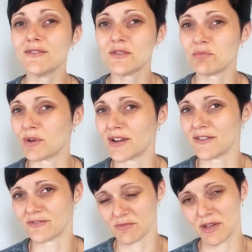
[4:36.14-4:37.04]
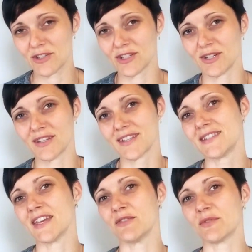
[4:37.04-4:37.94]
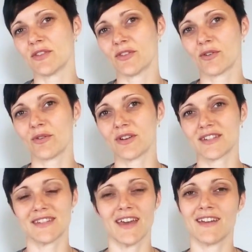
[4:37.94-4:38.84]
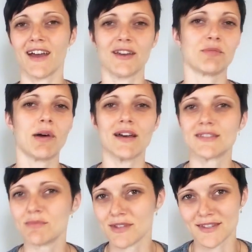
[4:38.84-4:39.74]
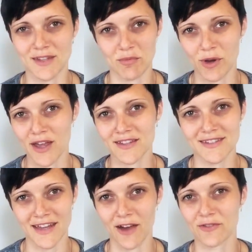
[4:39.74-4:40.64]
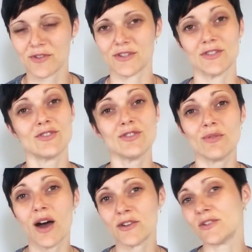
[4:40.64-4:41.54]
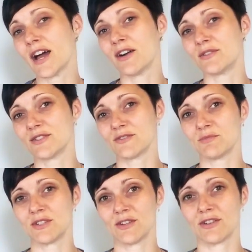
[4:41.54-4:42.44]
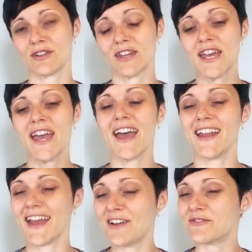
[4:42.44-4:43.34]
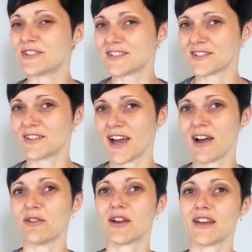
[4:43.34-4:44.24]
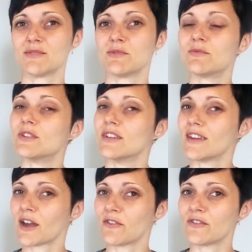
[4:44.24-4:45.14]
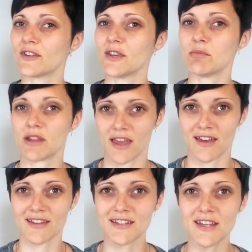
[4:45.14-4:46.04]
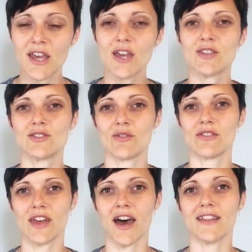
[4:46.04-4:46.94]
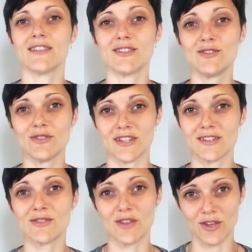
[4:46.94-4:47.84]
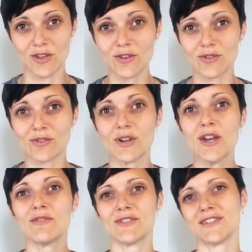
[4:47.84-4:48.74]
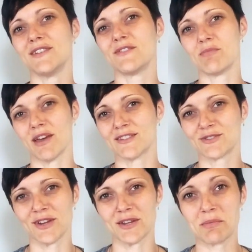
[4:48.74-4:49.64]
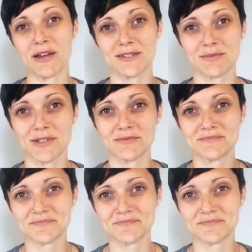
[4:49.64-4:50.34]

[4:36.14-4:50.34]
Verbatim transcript: even more information contained within the course than I could possibly summarize now. Of course, it's 200 hours of material, and every single hour has been really carefully planned so that the students, so that you receive the best training possible.